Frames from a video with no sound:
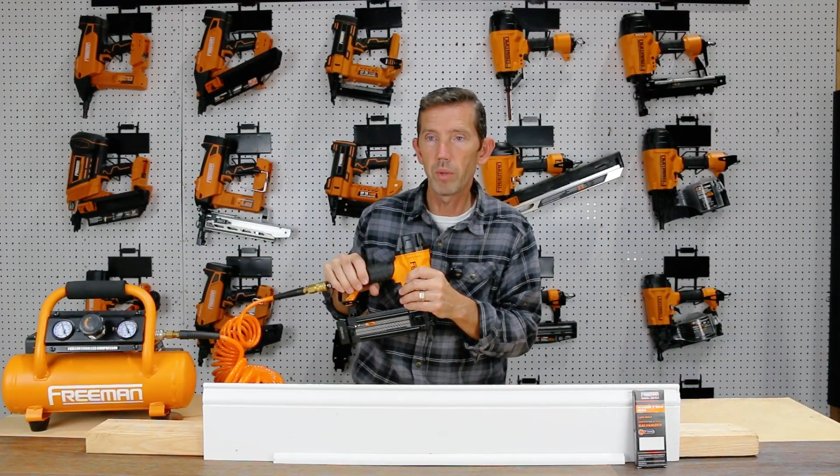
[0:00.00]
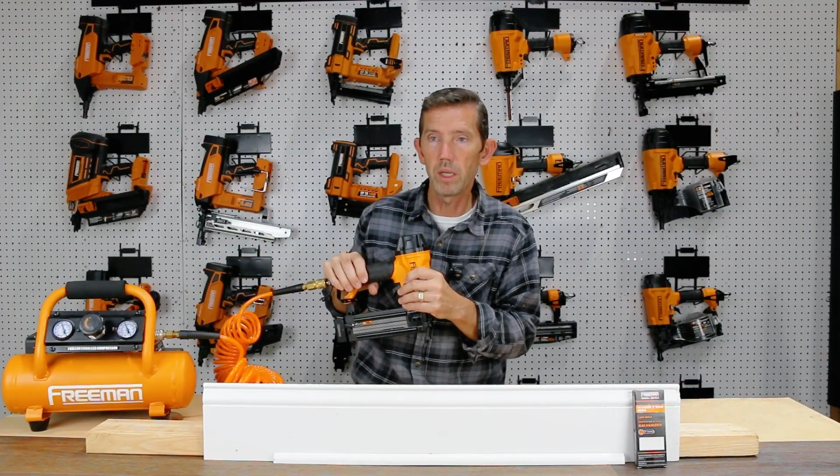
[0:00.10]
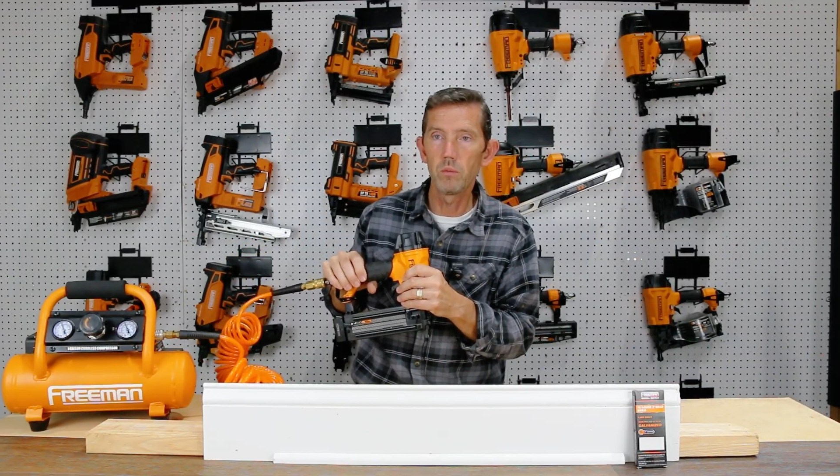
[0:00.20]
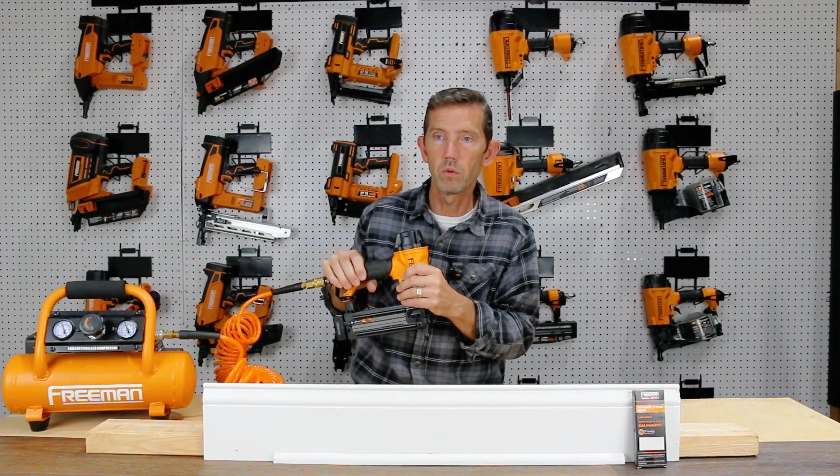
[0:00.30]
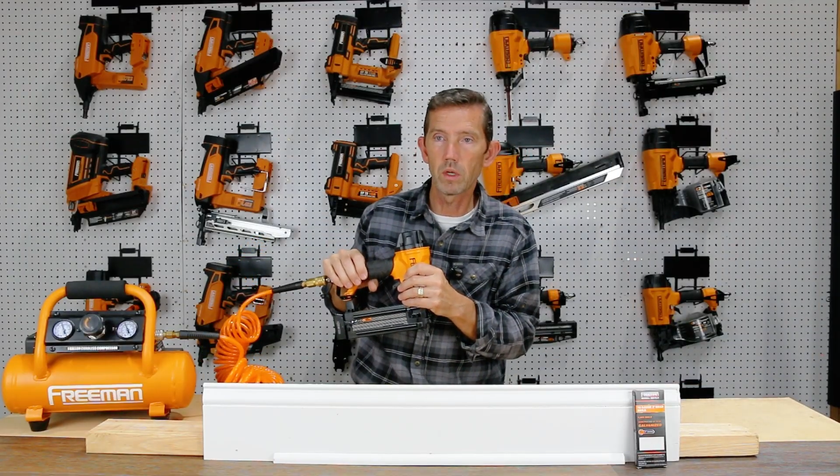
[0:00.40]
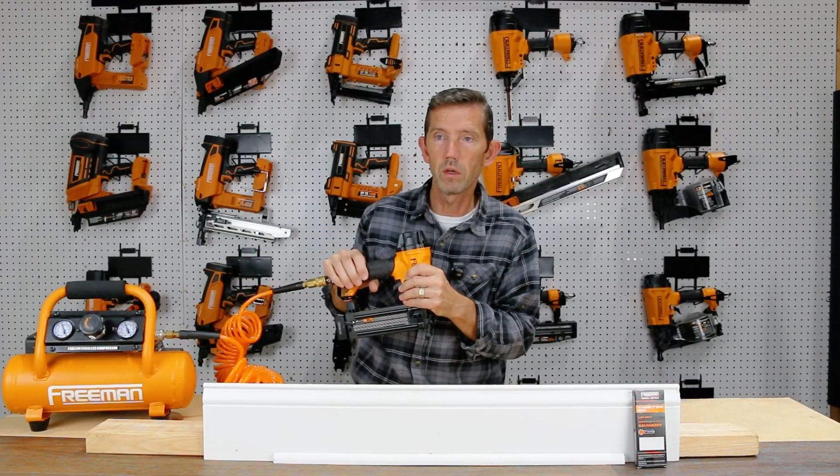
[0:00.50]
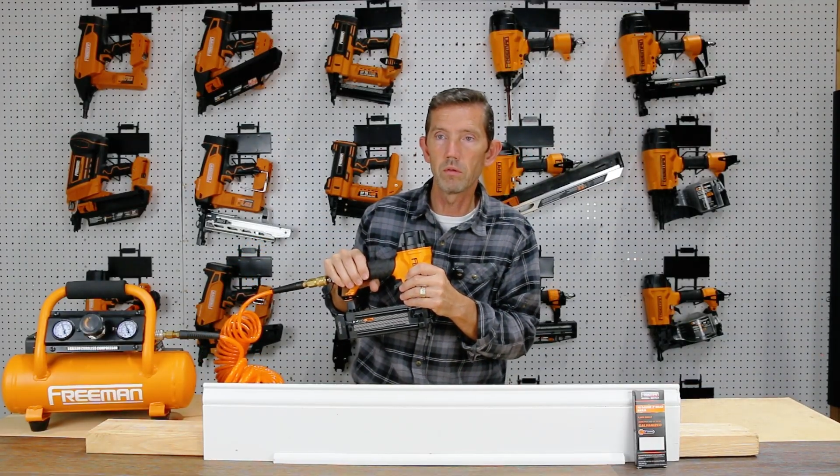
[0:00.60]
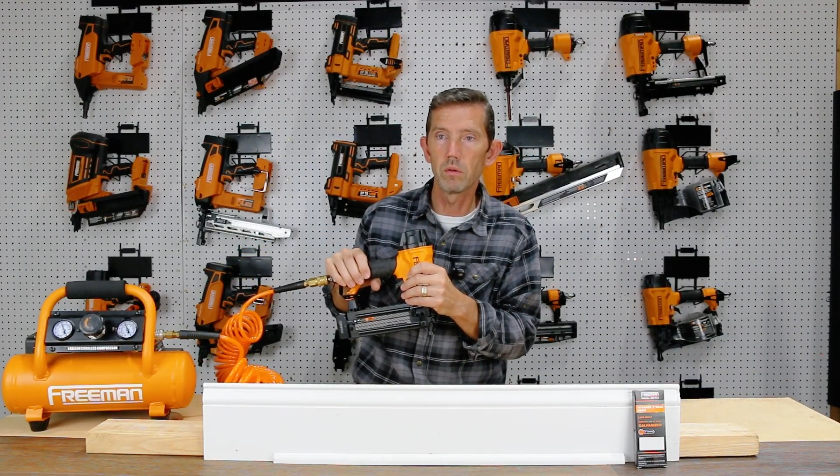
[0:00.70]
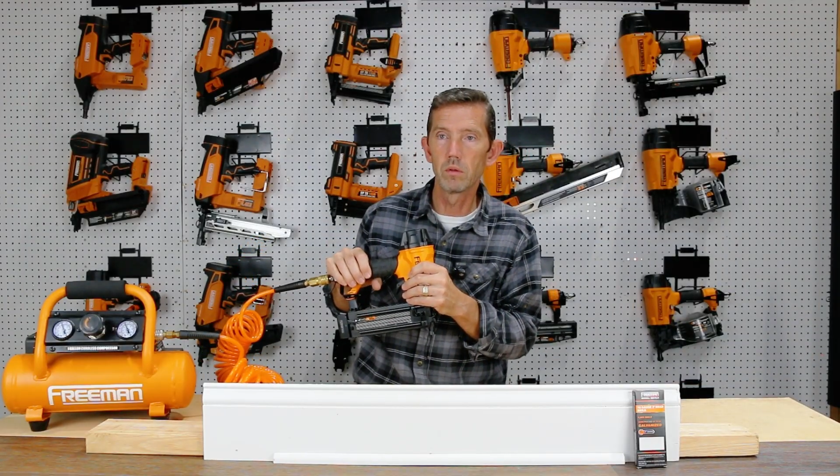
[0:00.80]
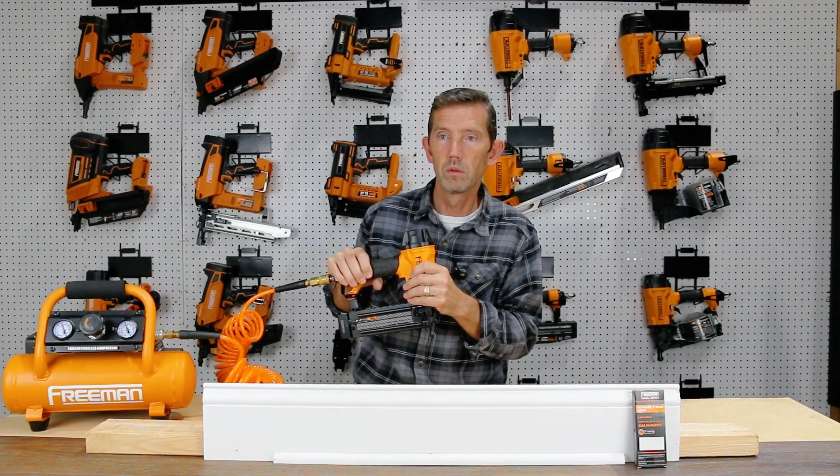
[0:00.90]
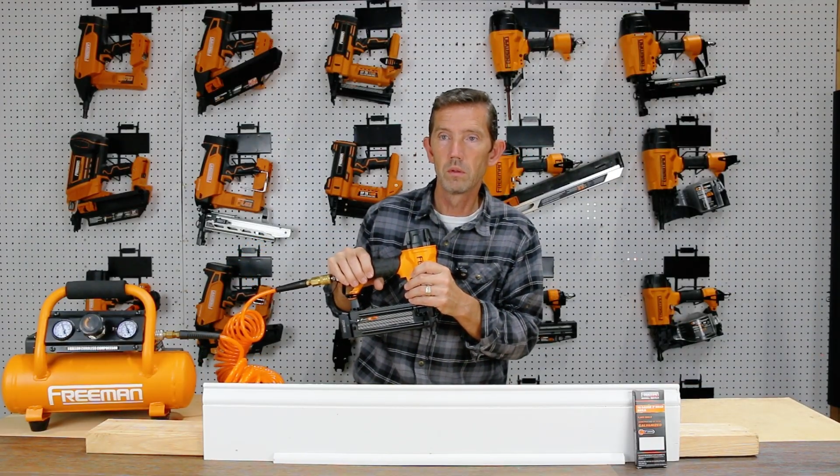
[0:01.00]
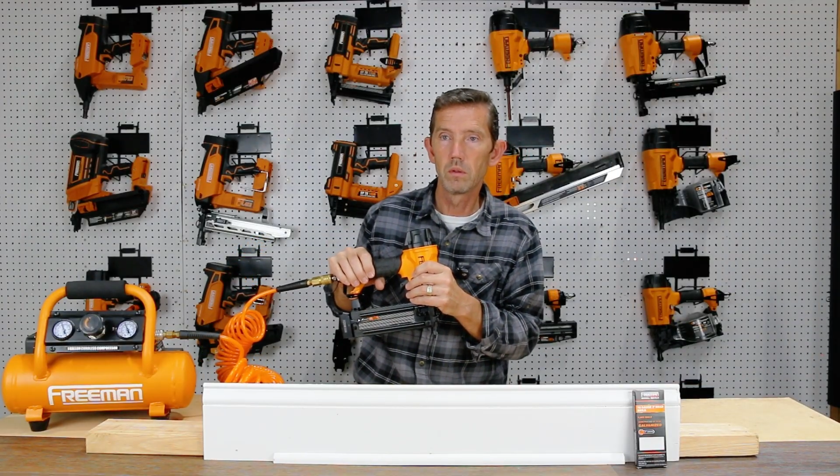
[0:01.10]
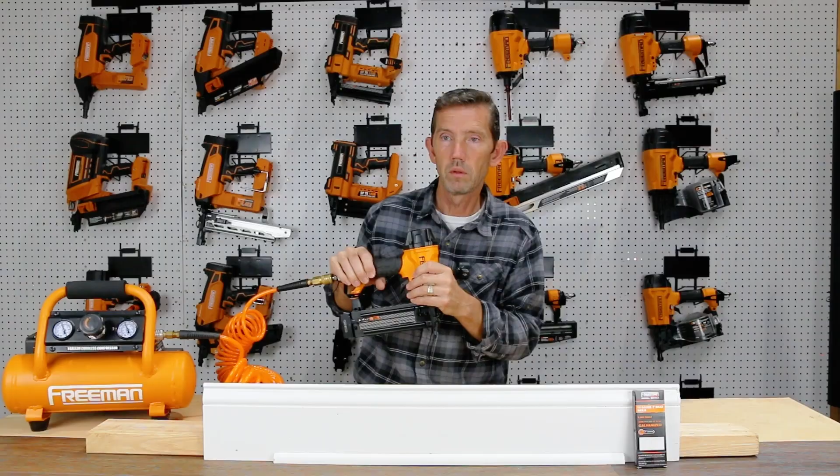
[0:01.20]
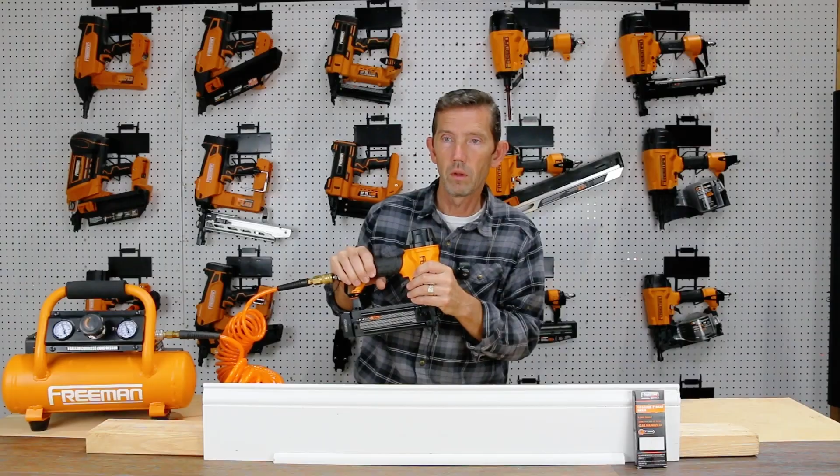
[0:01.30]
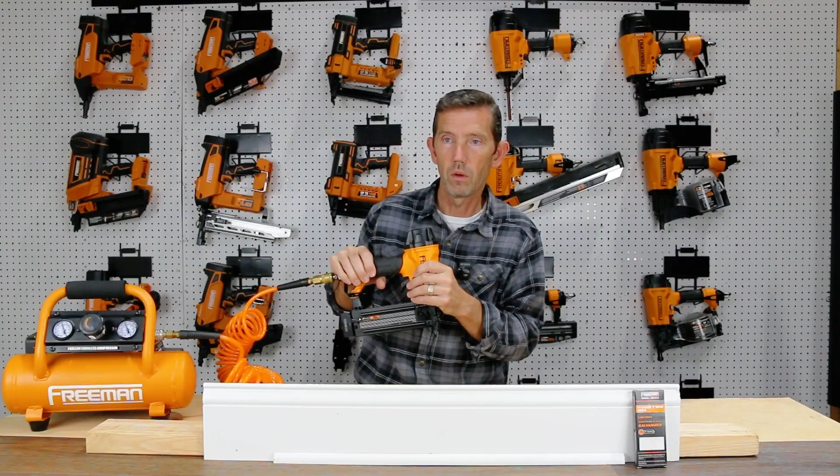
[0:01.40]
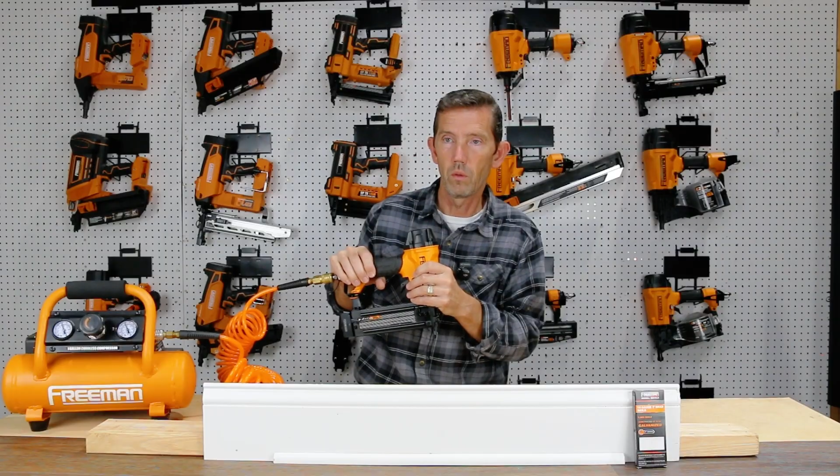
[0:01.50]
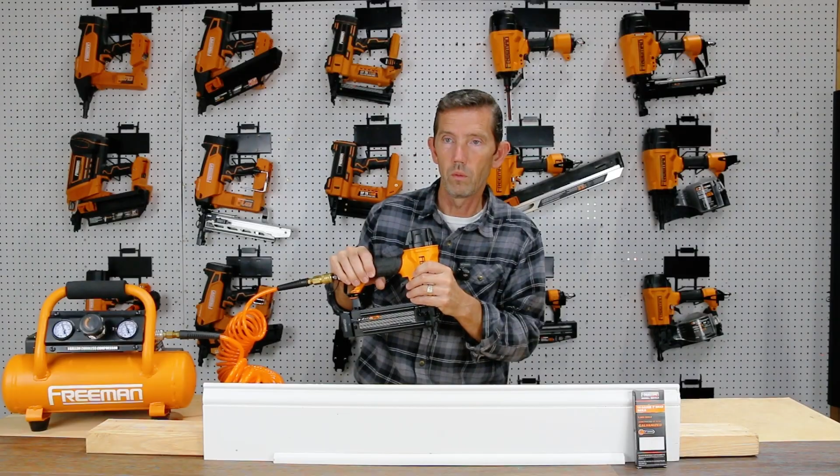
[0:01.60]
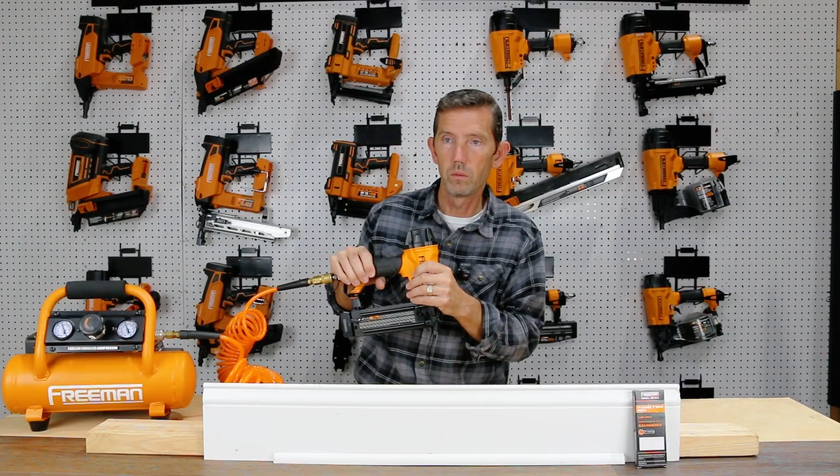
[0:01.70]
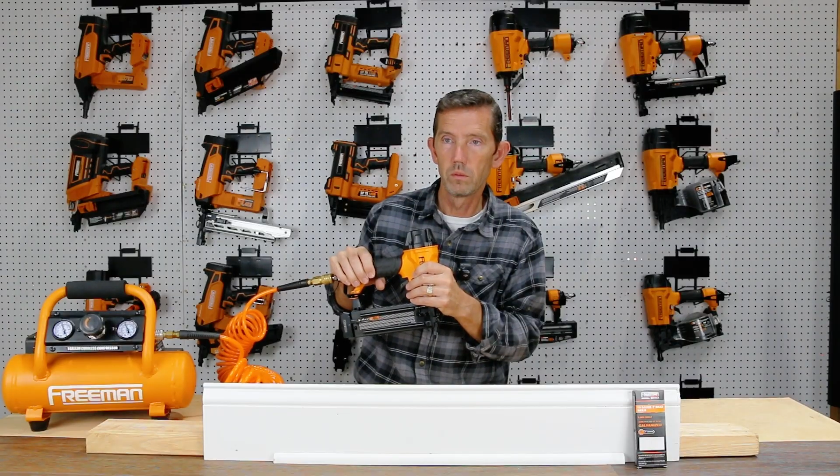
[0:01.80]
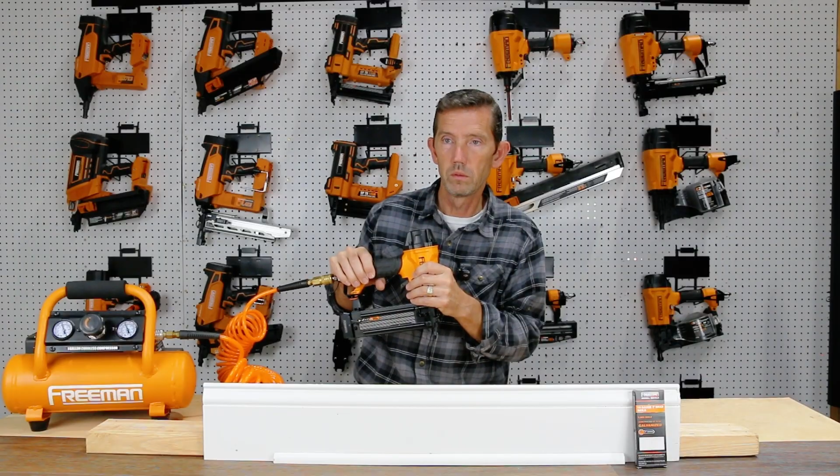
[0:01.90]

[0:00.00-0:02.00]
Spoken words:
paint will cover the hole.